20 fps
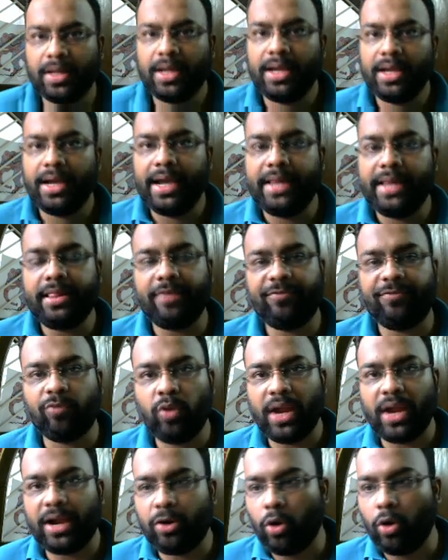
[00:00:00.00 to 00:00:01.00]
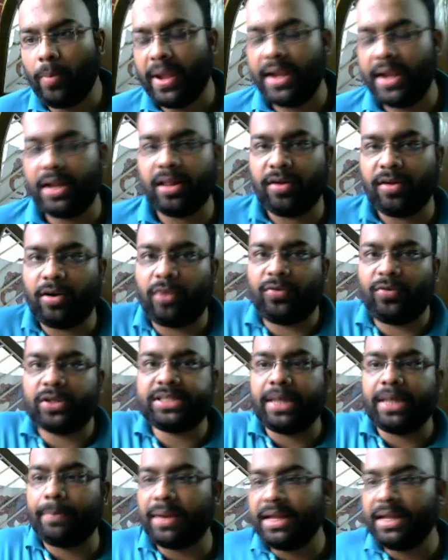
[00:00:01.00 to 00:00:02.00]
In the Fourier domain, or for
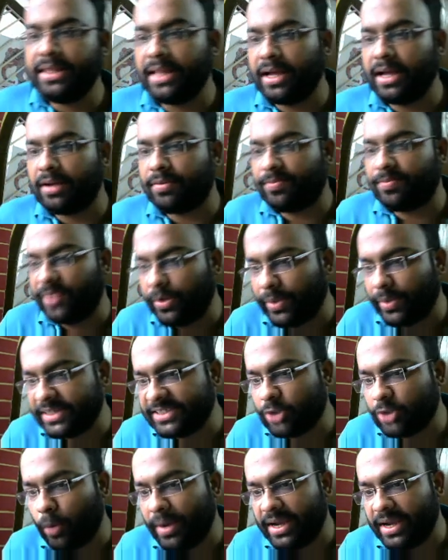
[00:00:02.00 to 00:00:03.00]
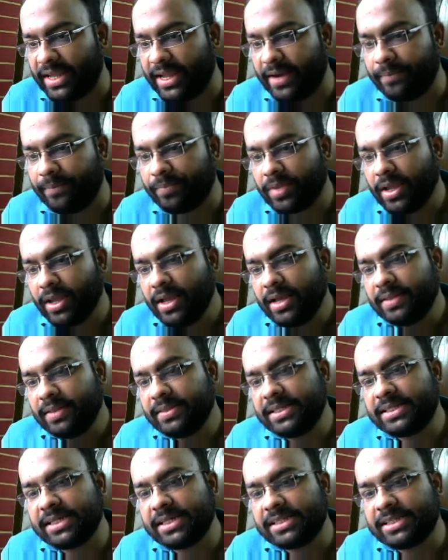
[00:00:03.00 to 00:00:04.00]
example in the frequency domain here,
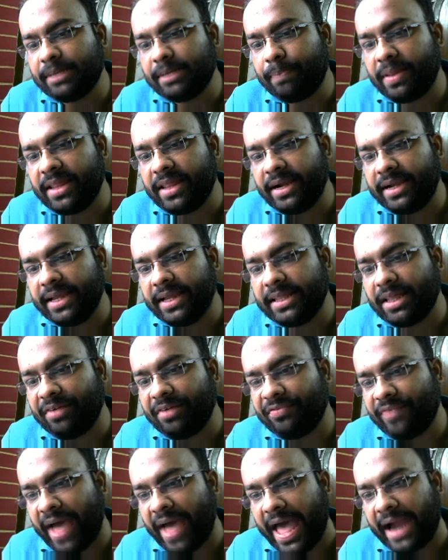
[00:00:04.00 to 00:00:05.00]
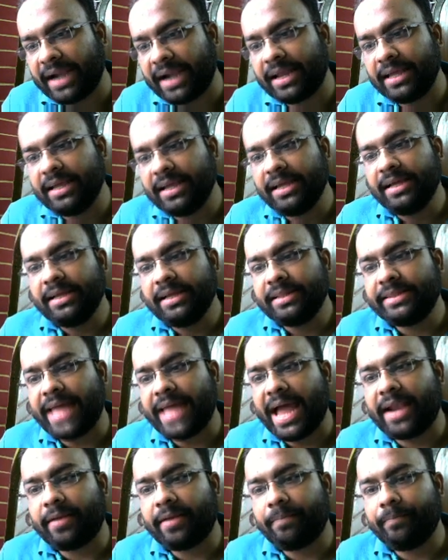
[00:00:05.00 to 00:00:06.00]
this is representing the fact
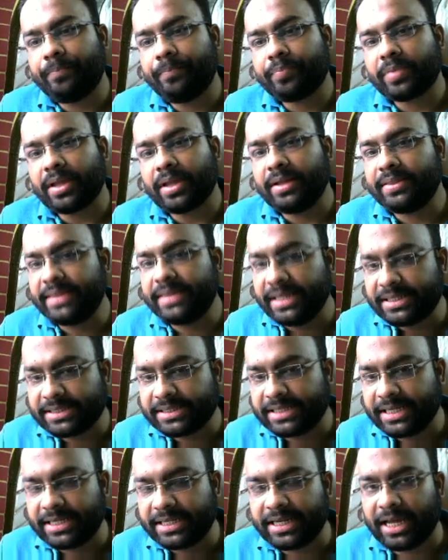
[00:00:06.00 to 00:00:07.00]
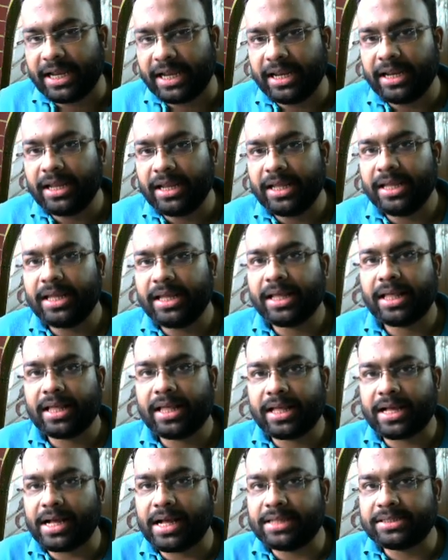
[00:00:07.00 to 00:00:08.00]
that this signal
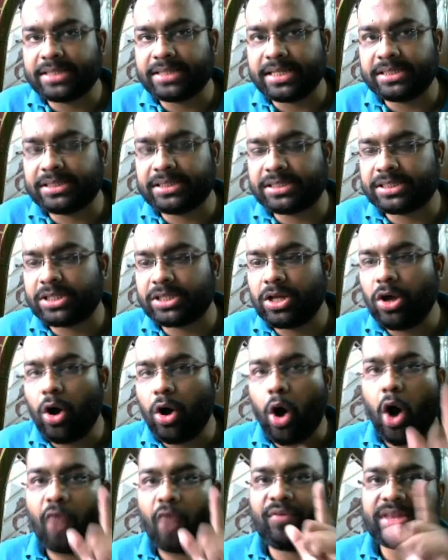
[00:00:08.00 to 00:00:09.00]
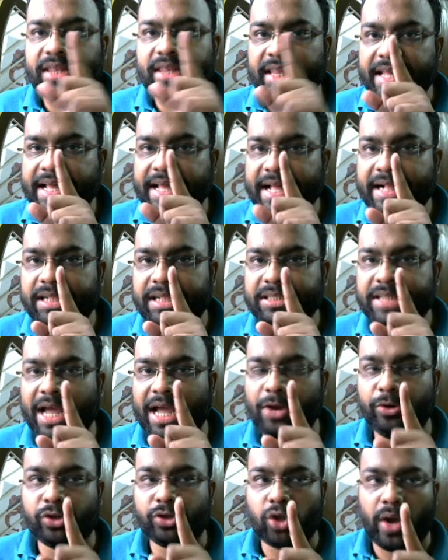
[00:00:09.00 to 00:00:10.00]
consists of a single
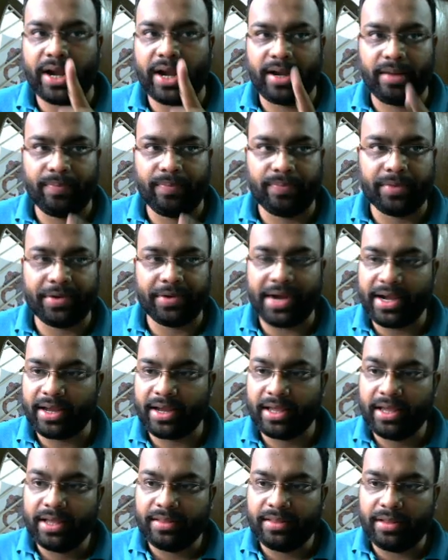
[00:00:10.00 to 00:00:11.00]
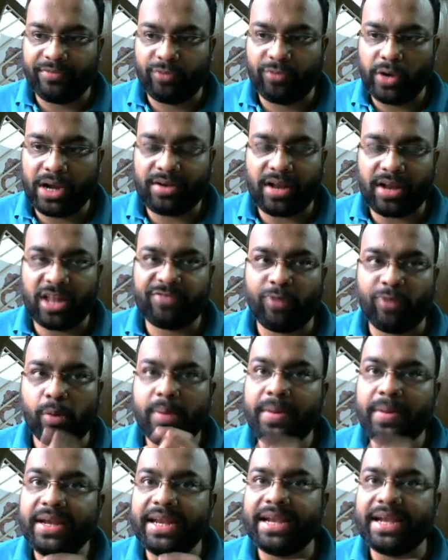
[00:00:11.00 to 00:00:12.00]
sinusoid, right? The Fourier transform
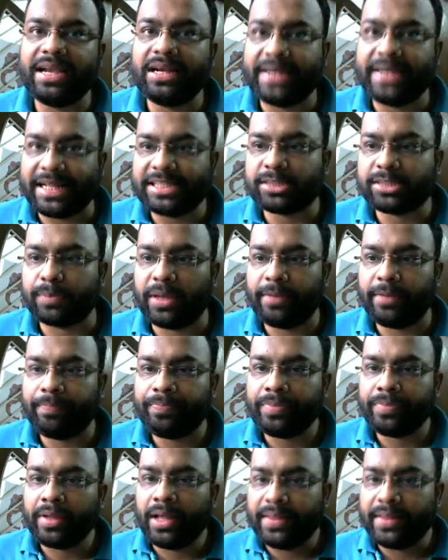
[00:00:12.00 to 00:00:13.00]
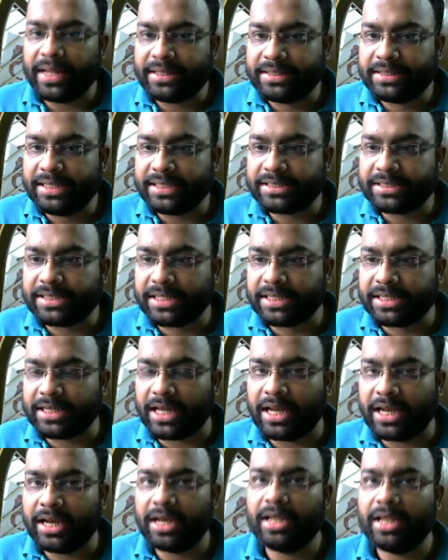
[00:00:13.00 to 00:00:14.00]
immediately tells me that this
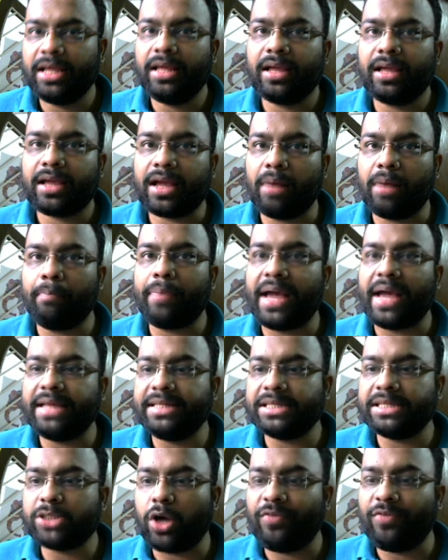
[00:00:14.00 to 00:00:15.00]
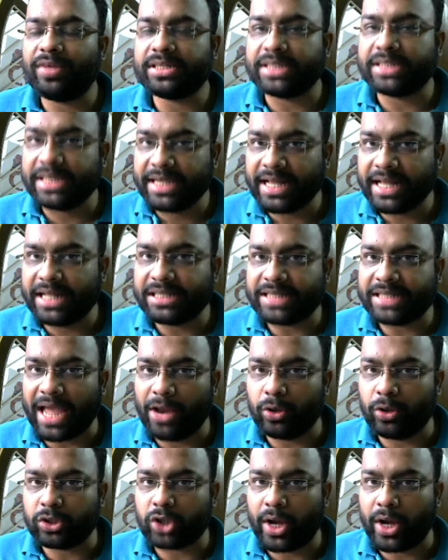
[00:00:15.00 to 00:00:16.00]
signal comprises of a single
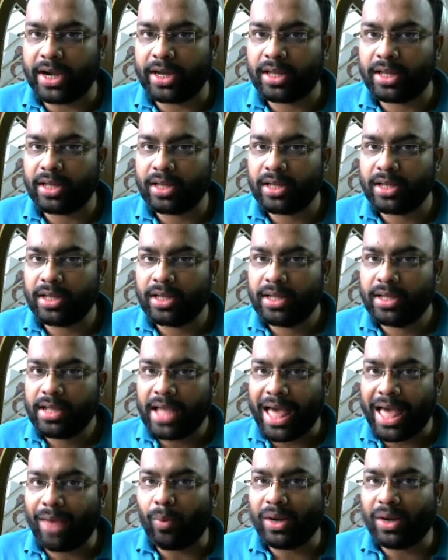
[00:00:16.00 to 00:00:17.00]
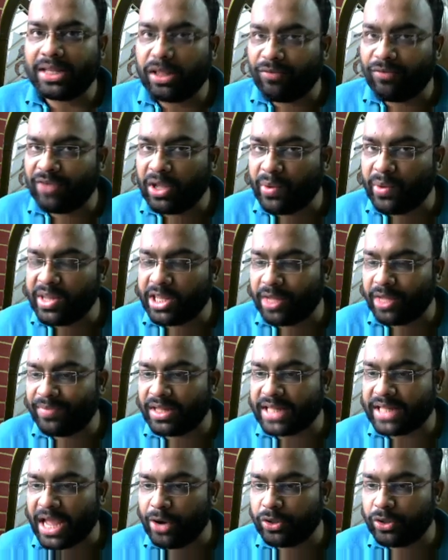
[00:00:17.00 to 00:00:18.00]
sinusoid. And what is the frequency of the
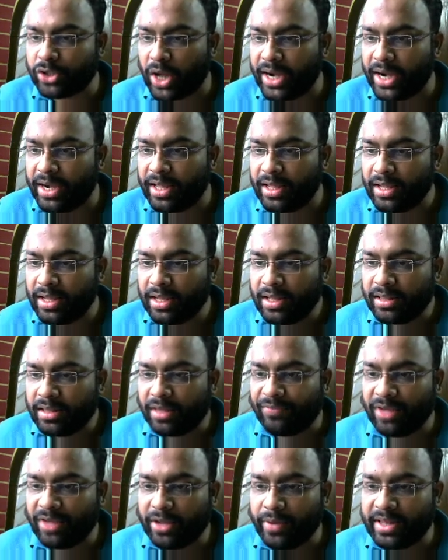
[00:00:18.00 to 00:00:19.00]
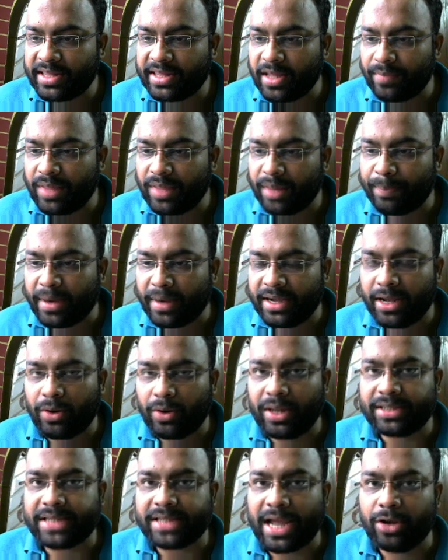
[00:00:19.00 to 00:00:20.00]
sinusoid? The frequency of the
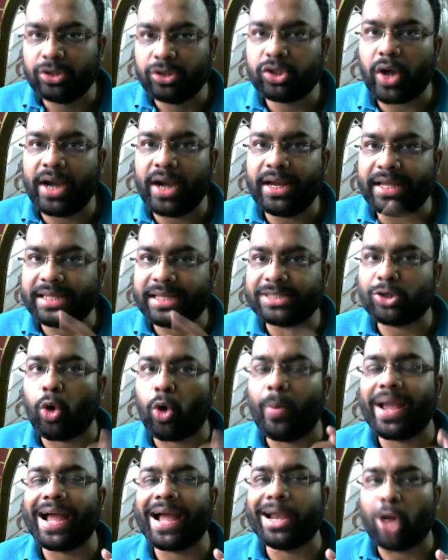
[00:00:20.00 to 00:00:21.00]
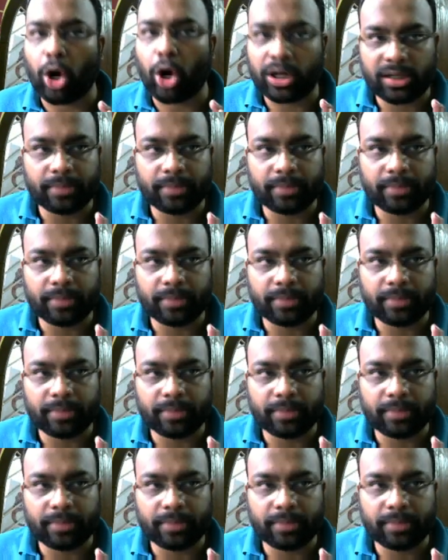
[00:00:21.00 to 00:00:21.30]
particular sinusoid is omega naught,